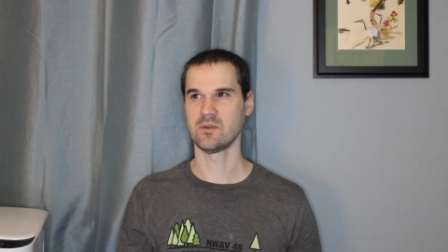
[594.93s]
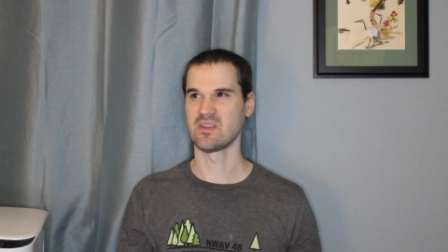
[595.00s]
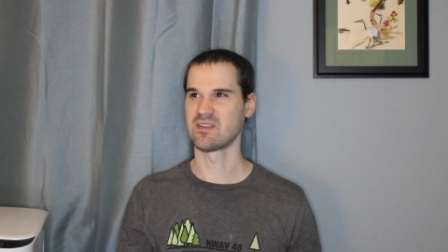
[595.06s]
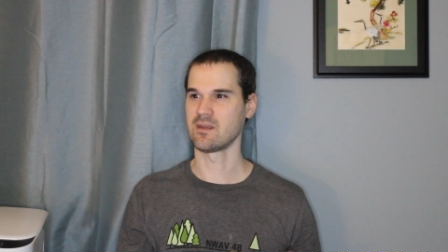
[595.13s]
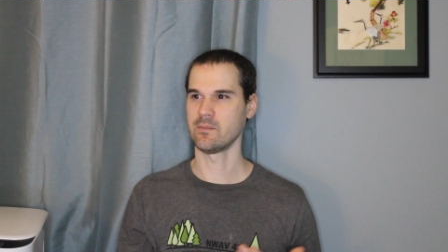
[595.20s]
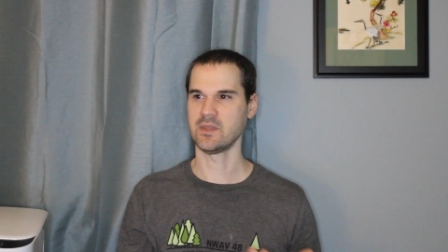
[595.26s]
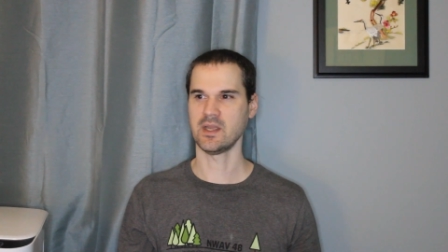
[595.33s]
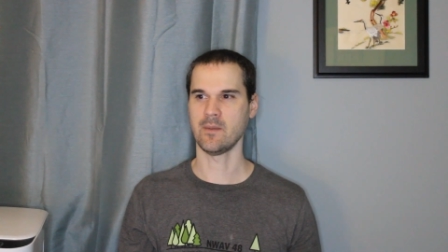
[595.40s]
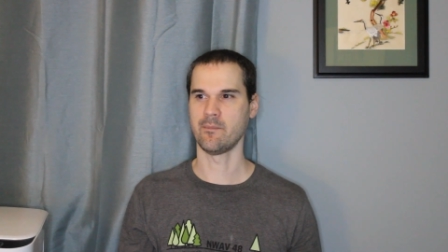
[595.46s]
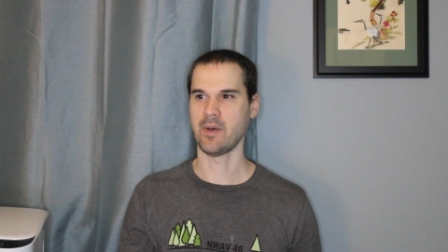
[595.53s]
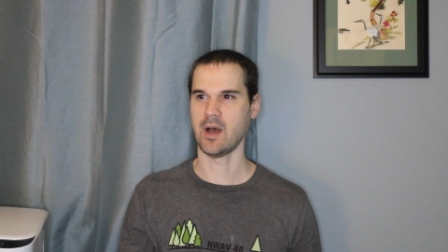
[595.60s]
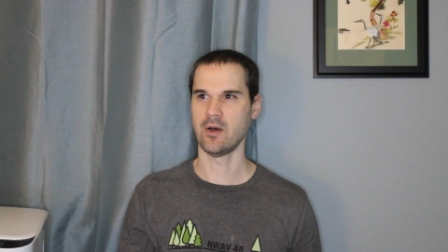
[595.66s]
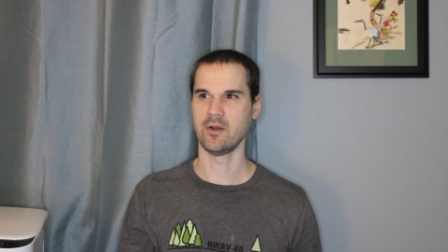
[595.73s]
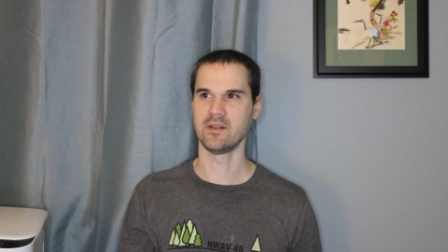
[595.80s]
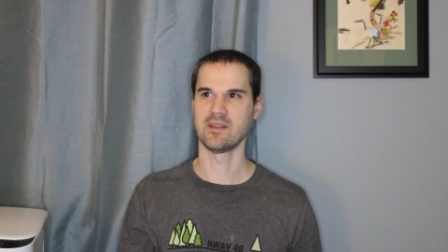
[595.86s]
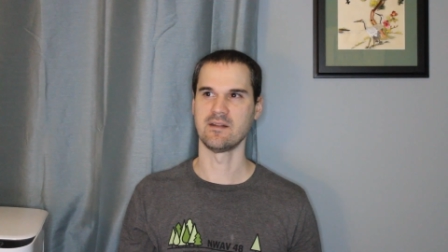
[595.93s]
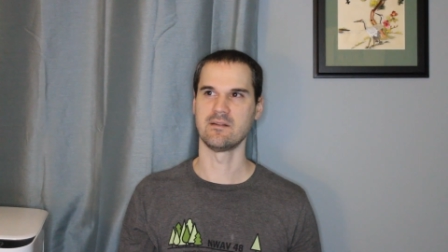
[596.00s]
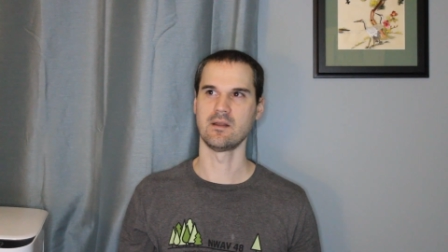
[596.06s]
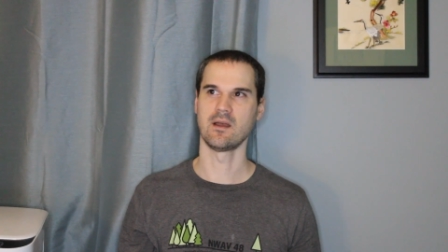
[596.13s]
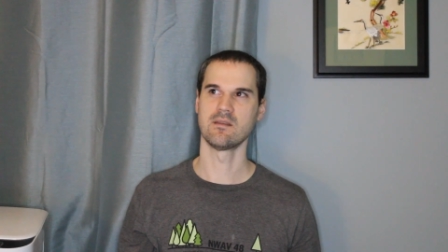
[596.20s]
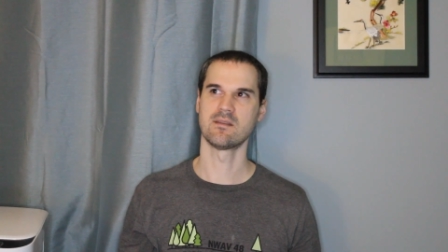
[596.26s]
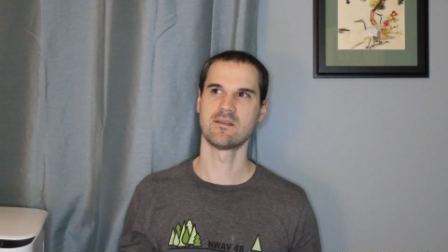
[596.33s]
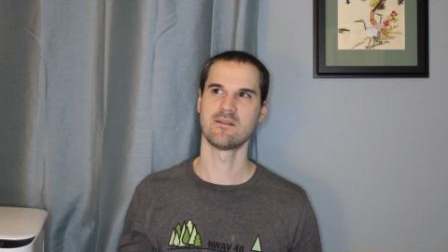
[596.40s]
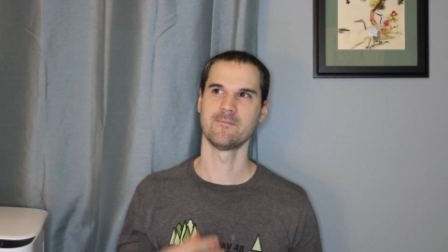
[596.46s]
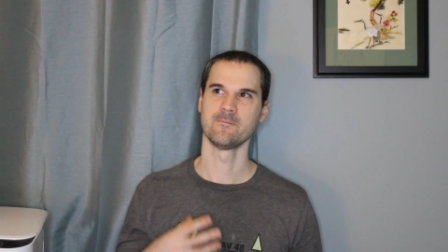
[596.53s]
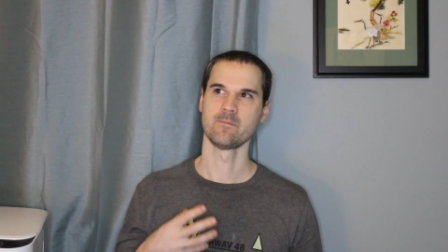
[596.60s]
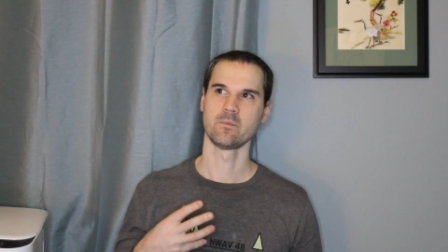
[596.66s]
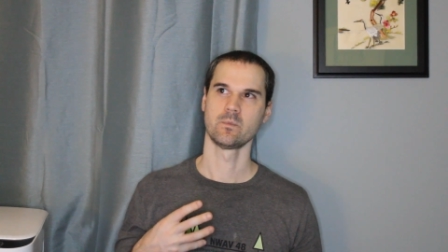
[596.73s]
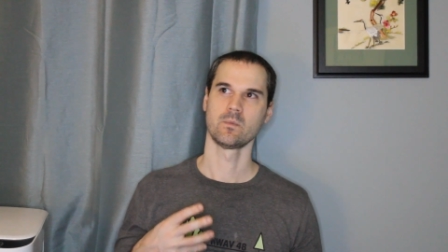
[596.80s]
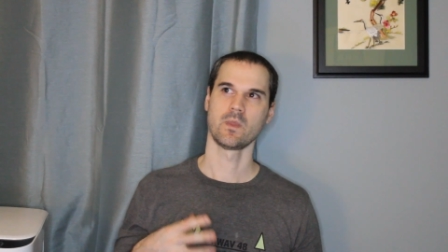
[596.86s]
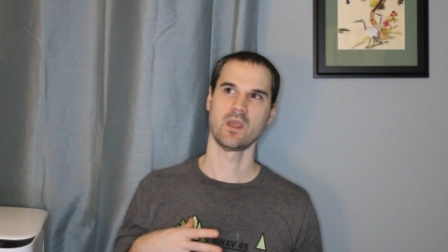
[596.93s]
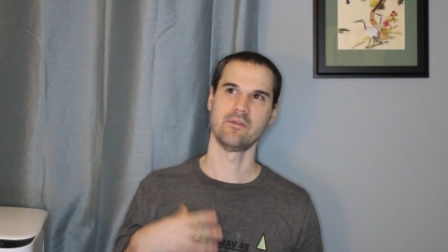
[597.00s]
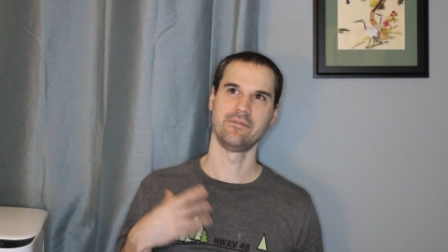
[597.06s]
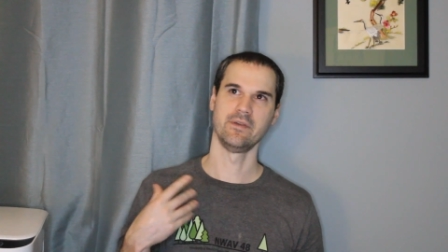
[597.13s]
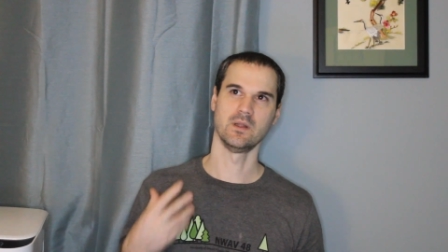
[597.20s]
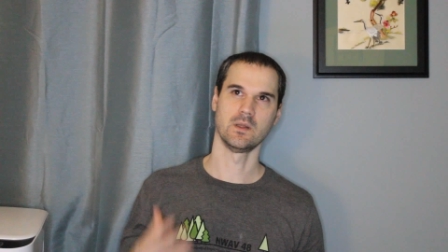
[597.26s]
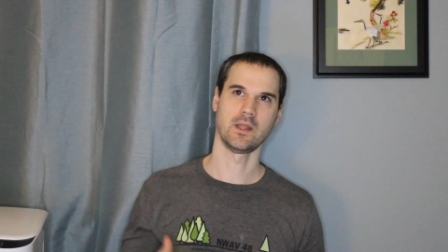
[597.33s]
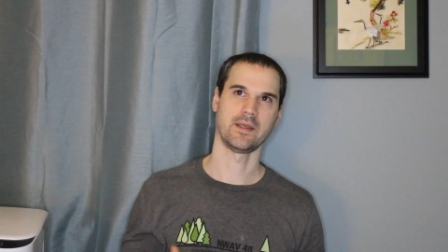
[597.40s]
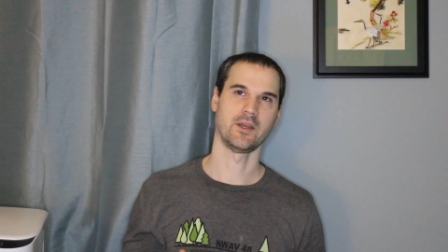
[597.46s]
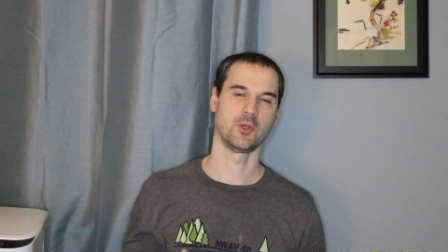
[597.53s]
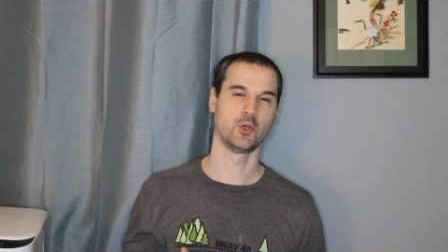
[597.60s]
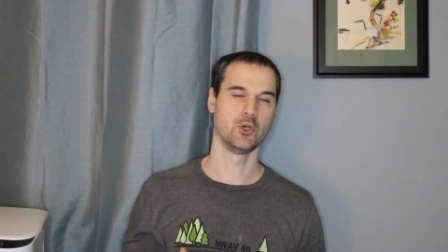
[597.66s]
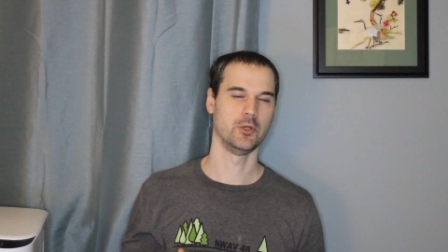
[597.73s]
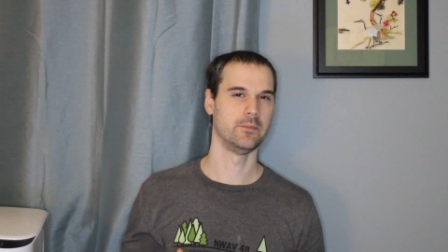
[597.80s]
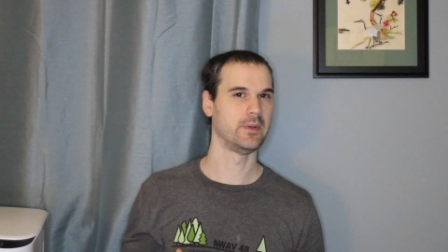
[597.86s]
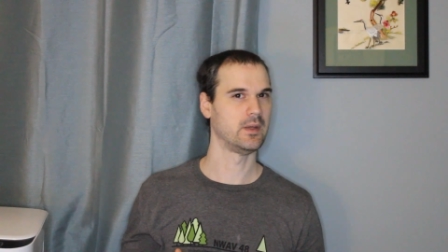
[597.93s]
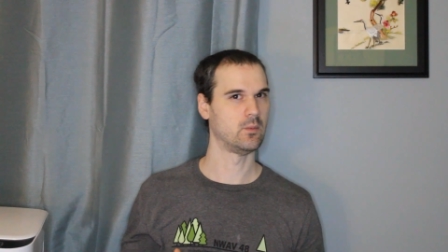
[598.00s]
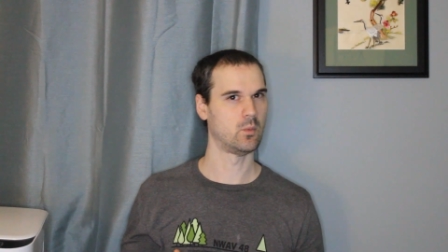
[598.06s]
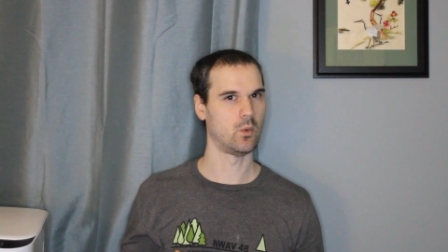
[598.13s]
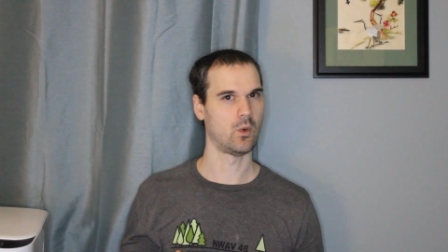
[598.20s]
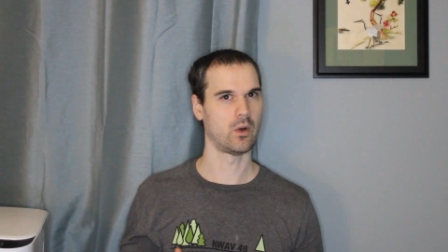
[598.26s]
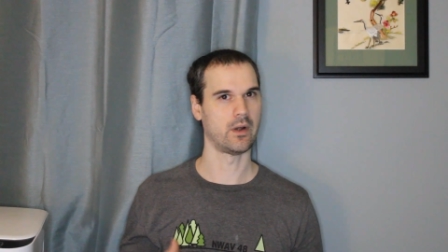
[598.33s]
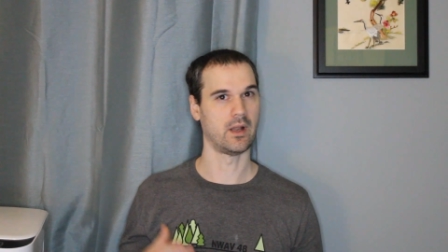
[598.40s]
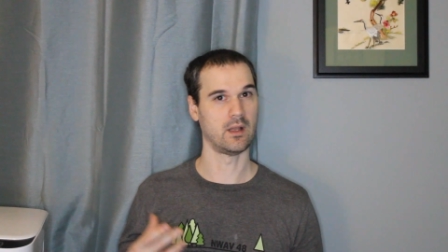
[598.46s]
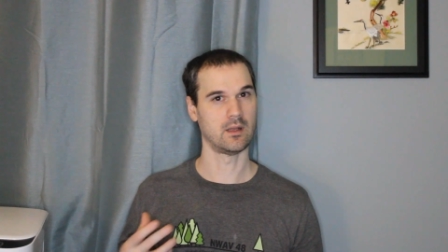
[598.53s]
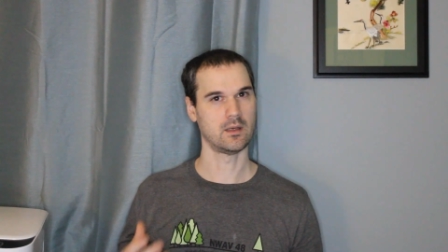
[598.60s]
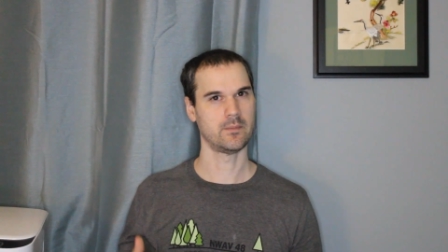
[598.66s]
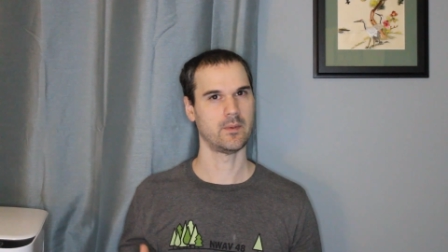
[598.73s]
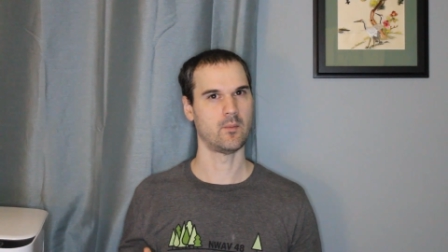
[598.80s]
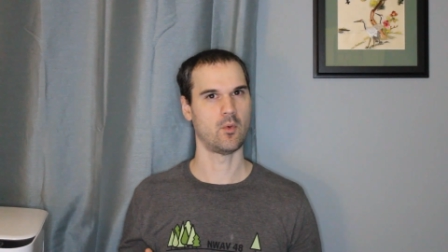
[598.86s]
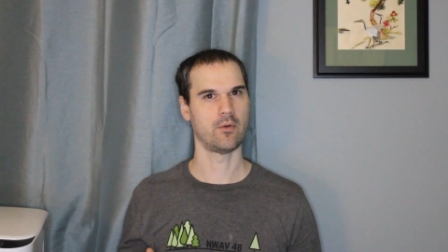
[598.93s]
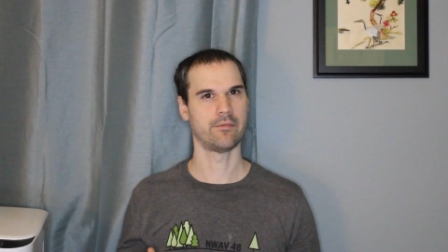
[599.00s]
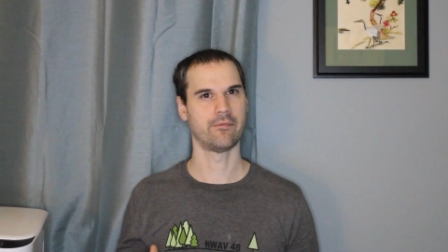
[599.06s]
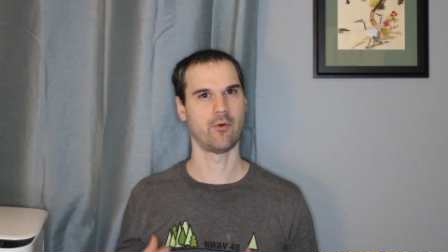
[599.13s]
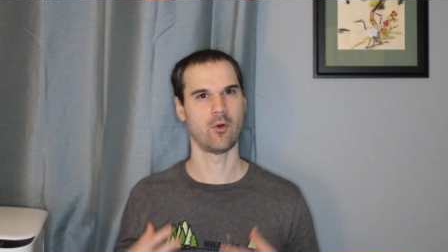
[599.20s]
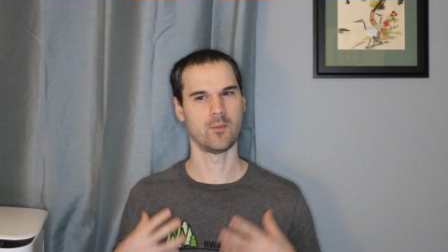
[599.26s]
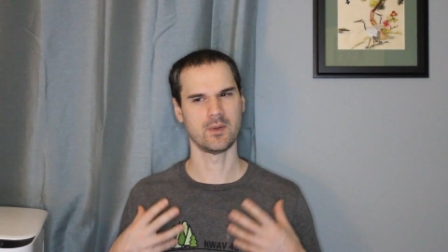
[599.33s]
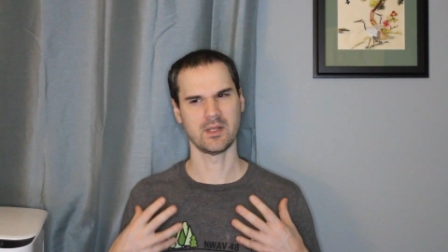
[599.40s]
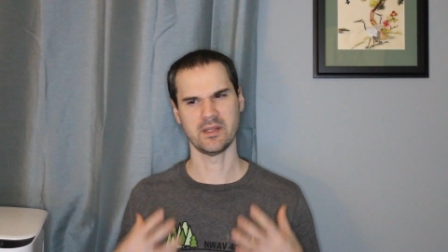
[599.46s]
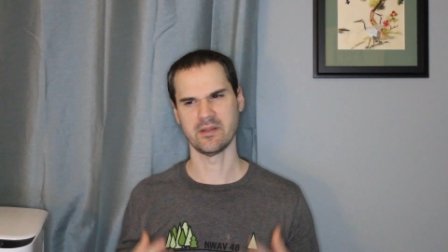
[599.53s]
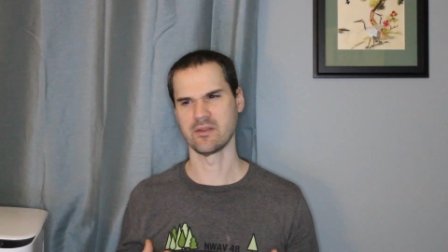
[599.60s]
There's something about it that does feel like it could be worn a little bit more formally.